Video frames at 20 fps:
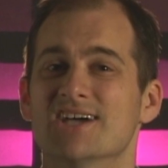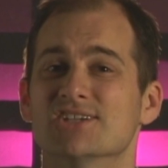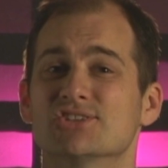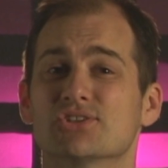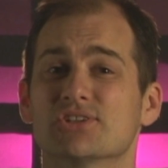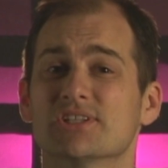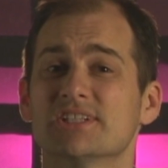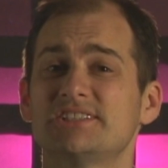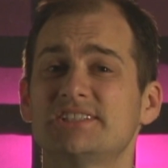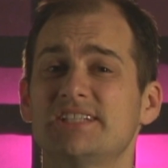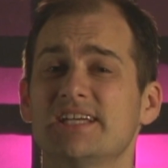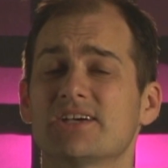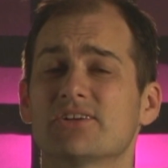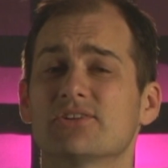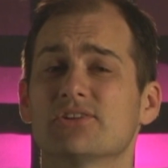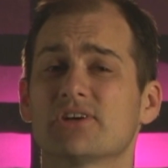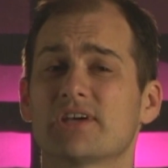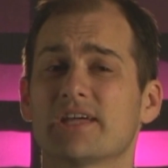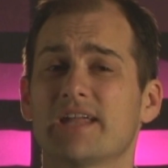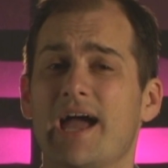So let's take a
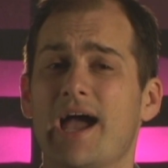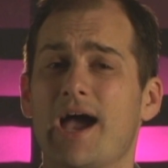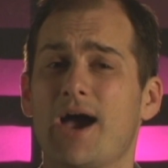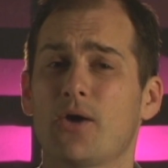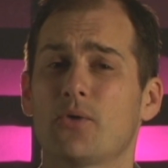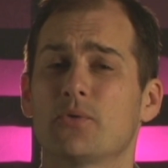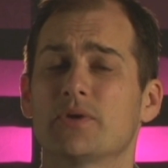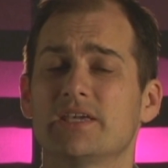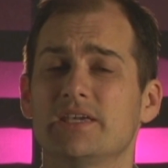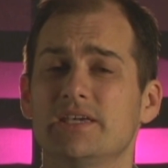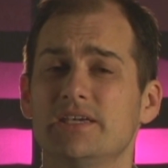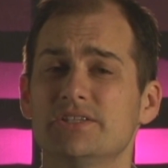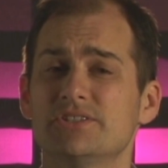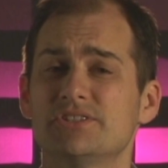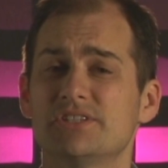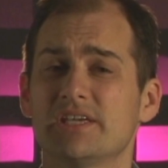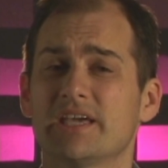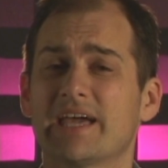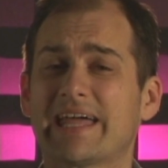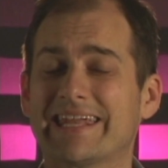look at how
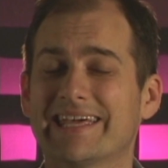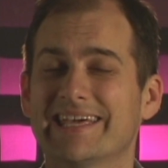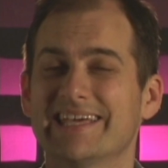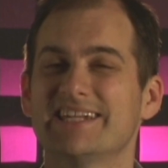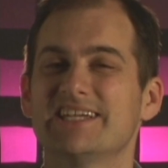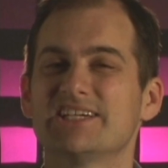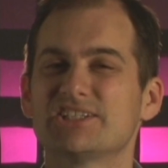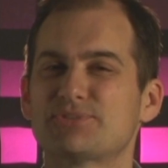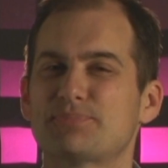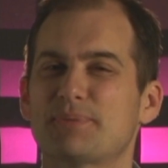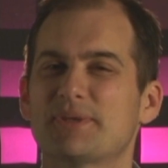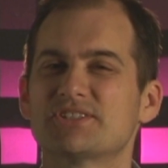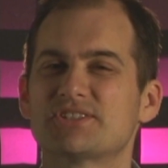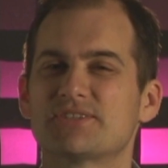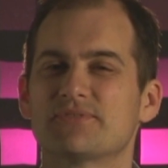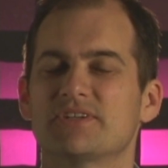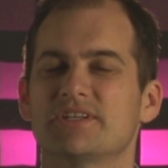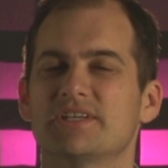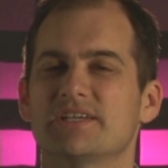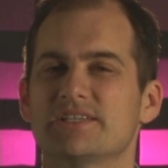easy and
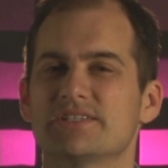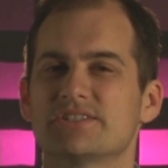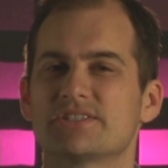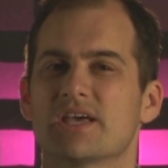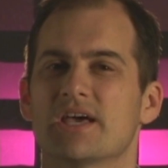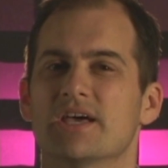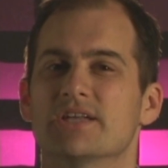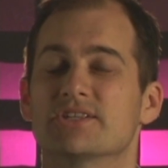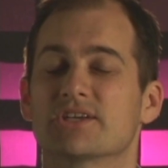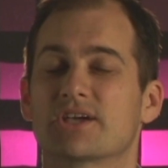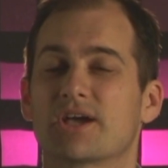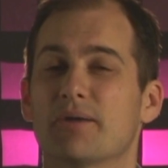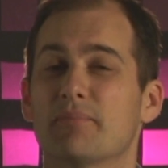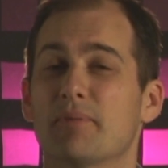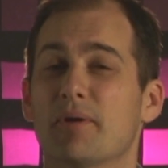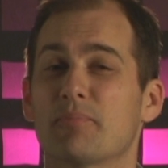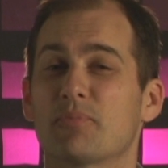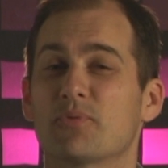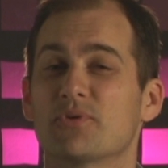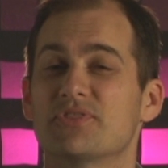inexpensive it is to come
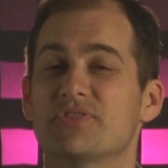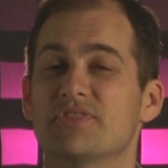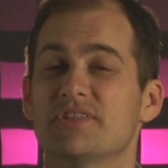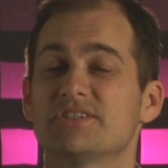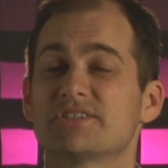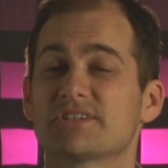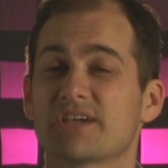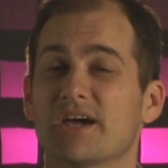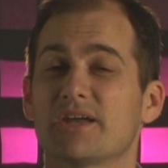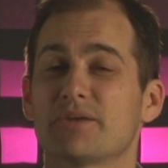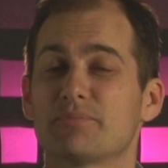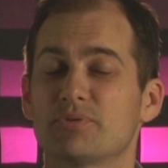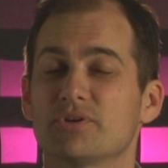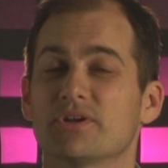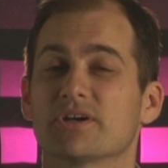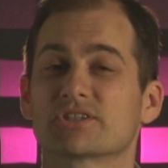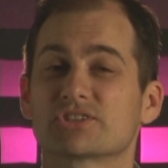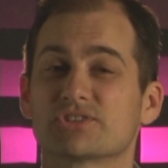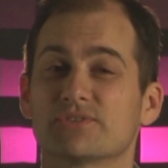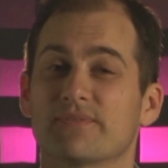up with this kind of
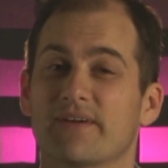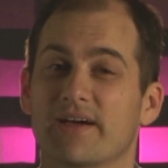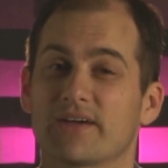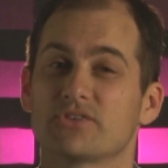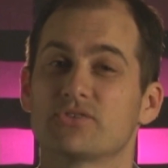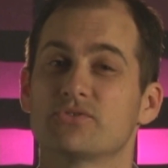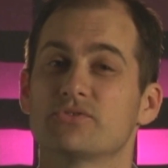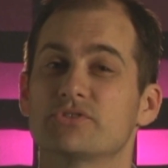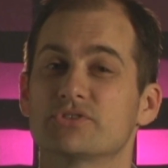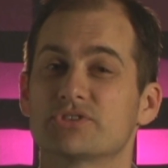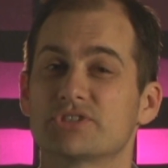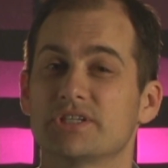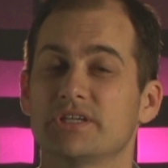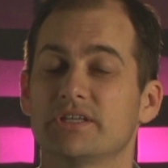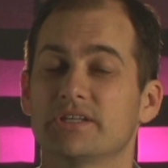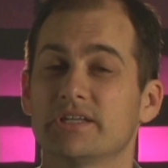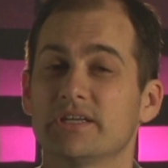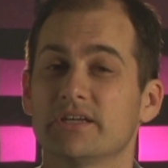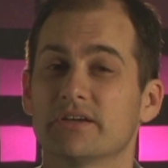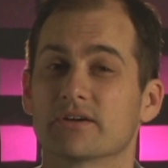production value you're
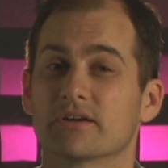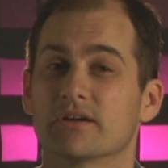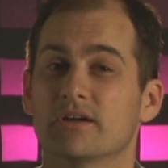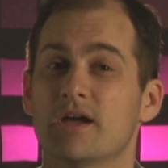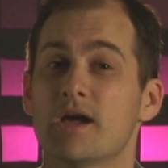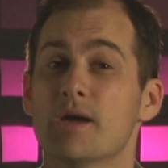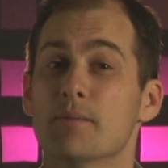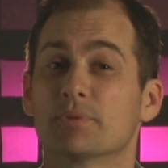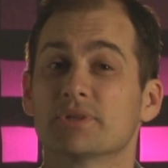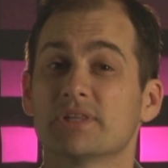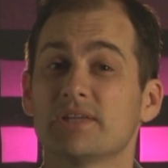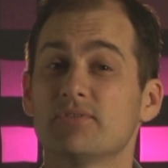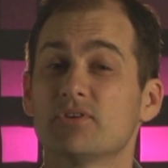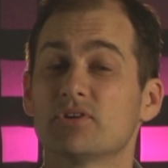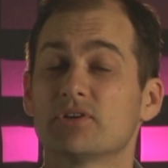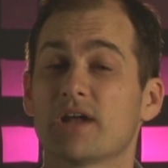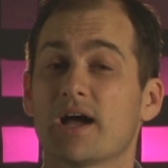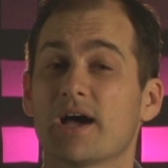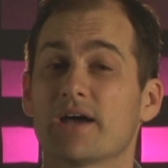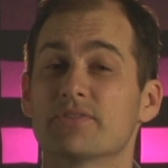seeing here. Believe it
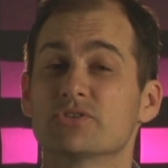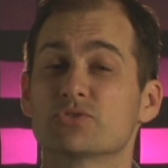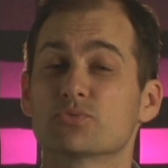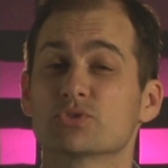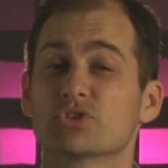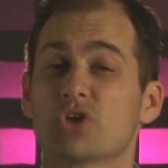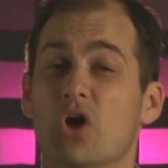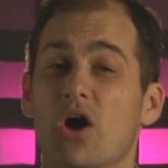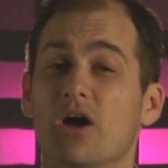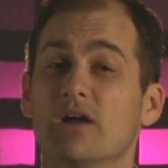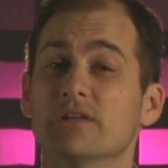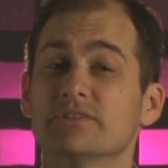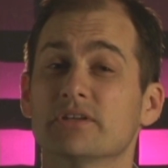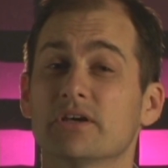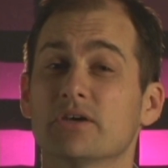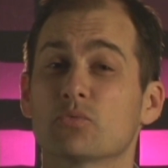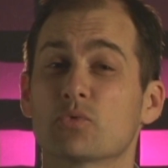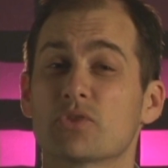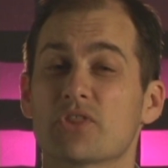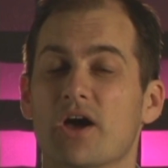or not, this was all
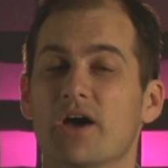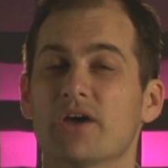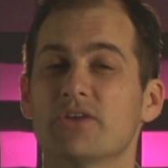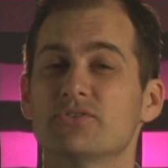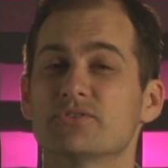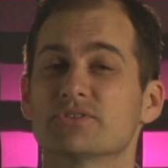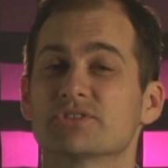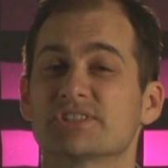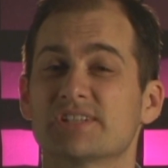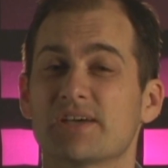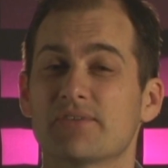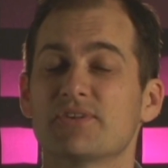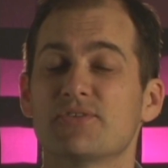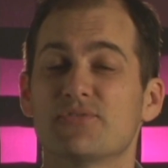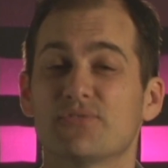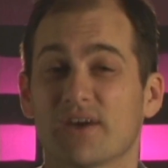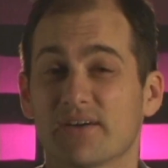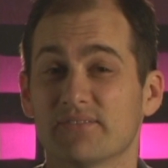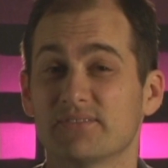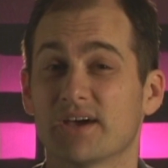done with under
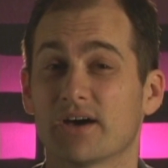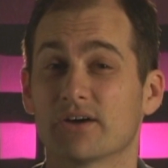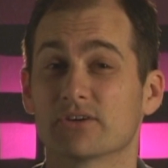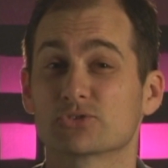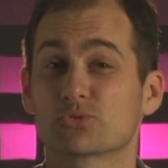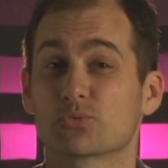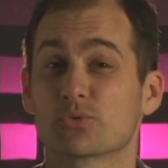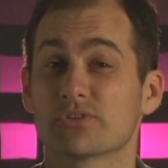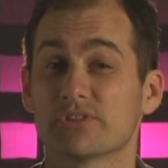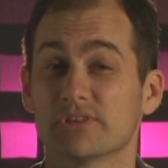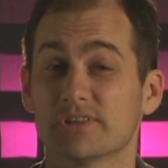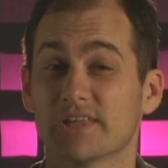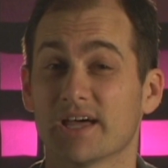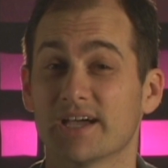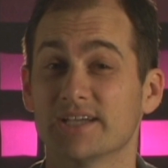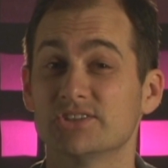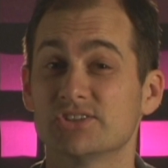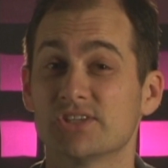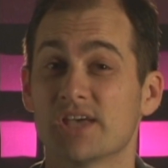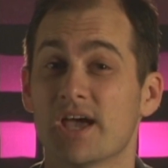$75 worth of
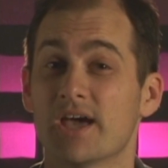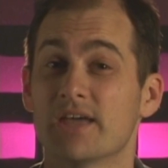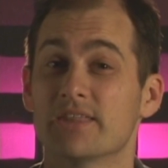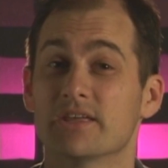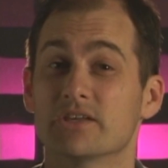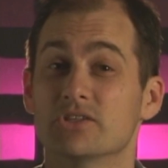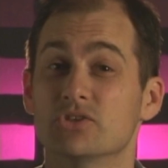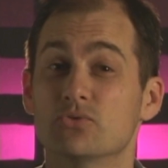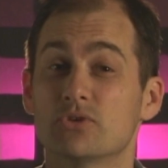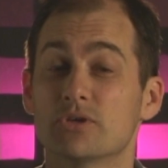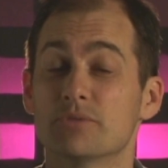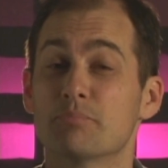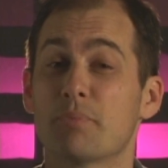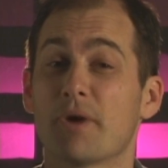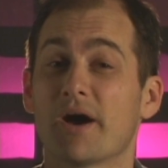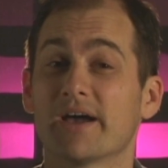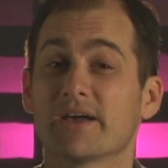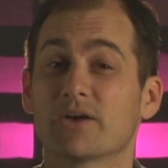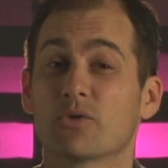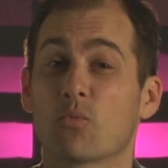lights that you can
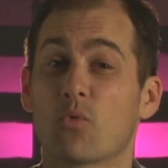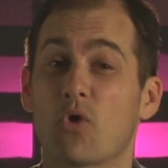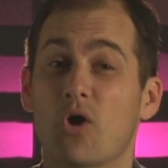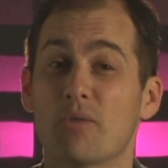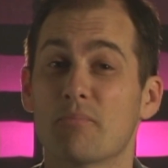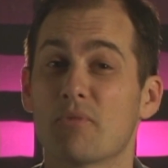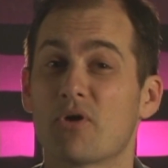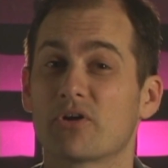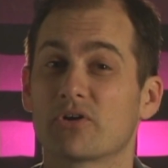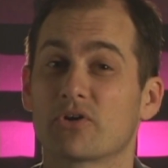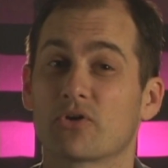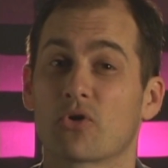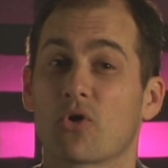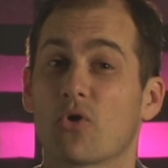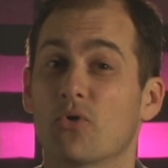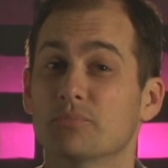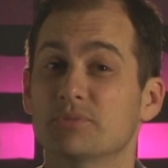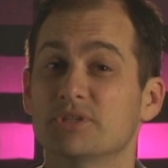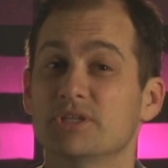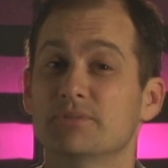buy at Walmart or
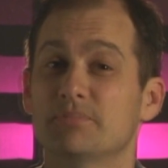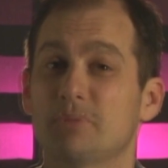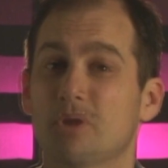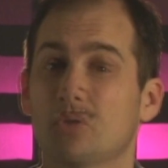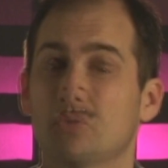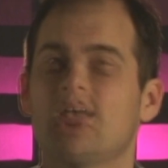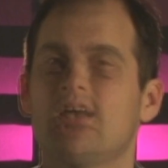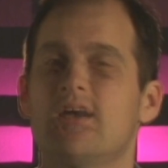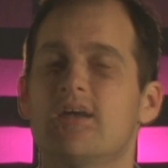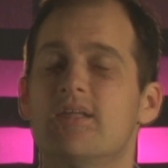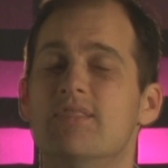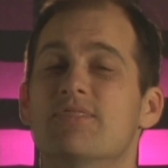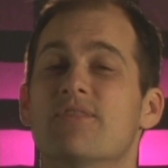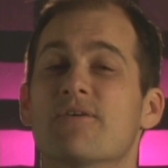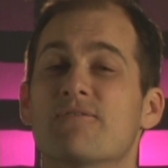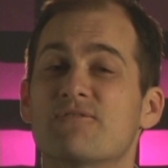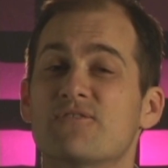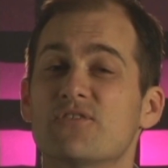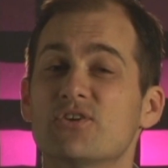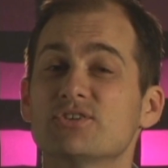Home Depot.
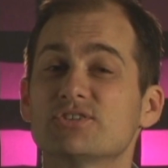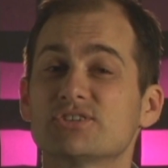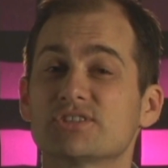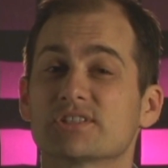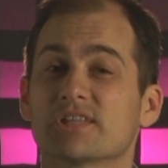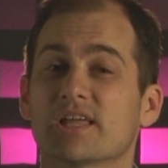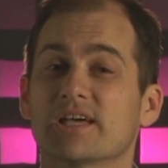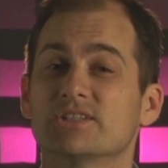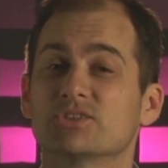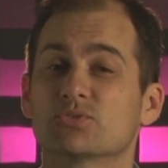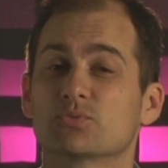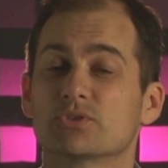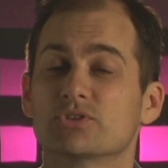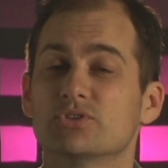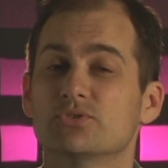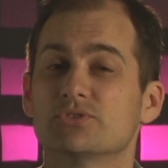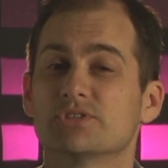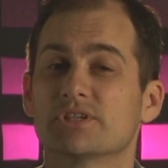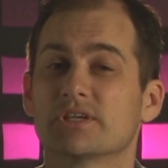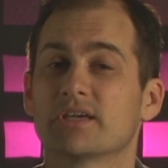The first lights we're
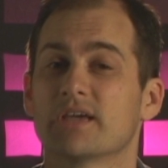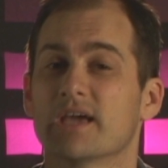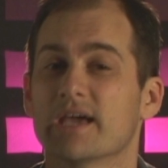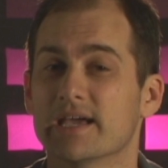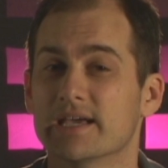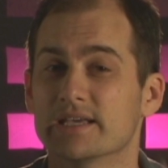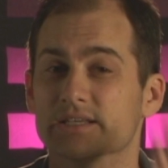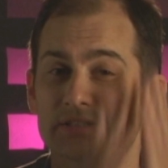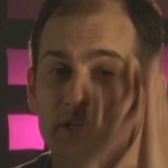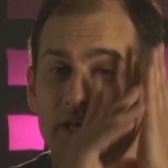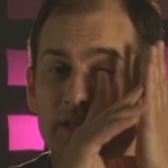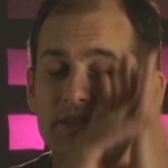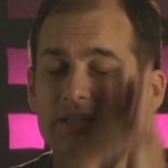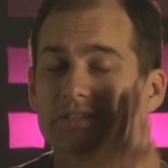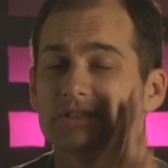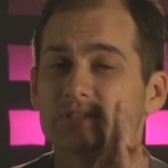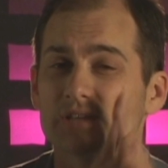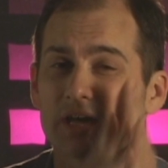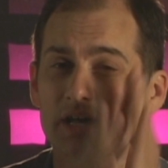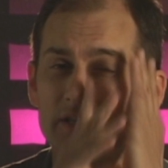using is on
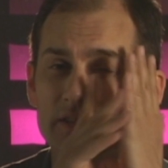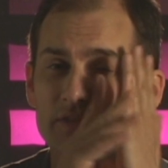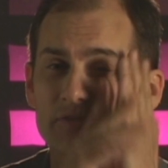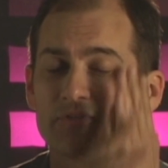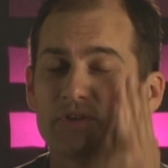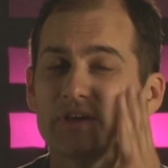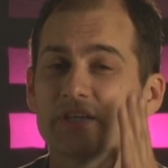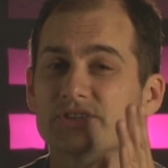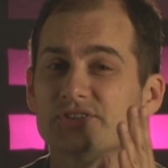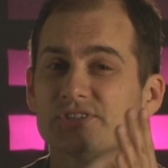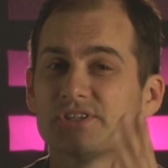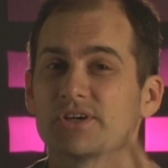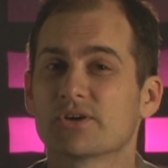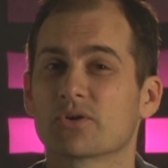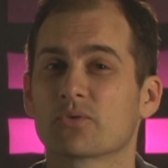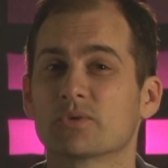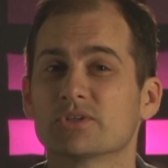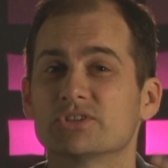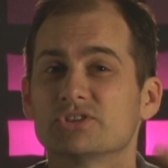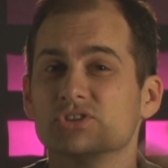this side of the face
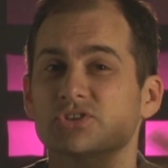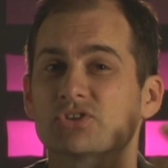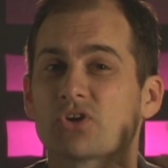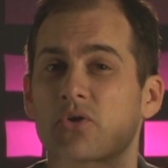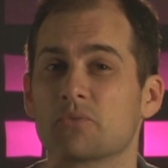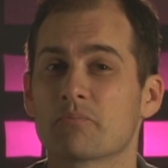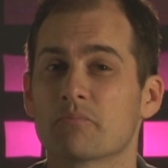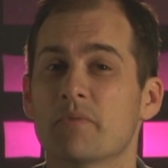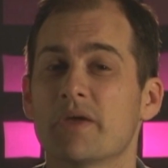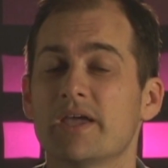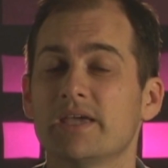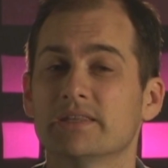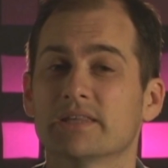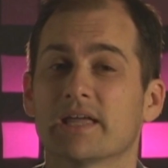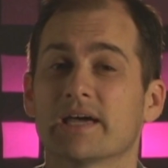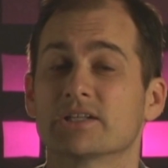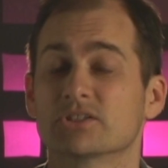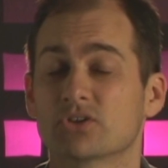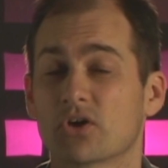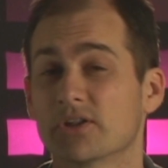here, which is our main
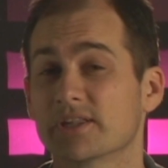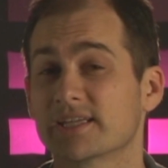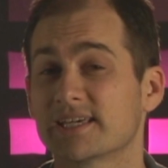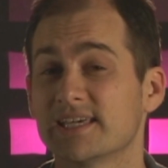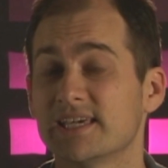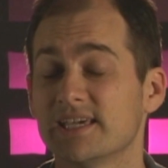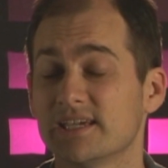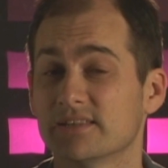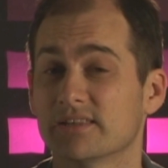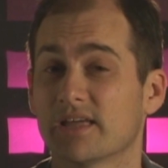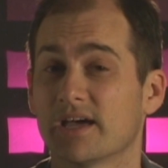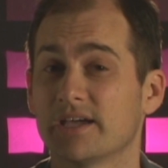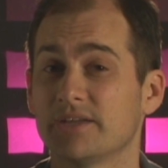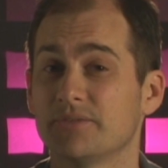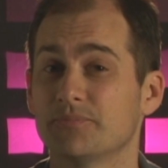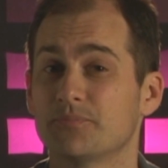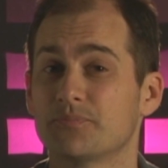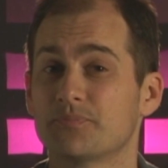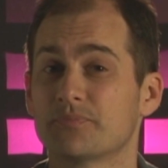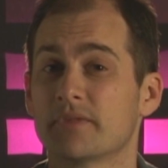light. It's called a key light.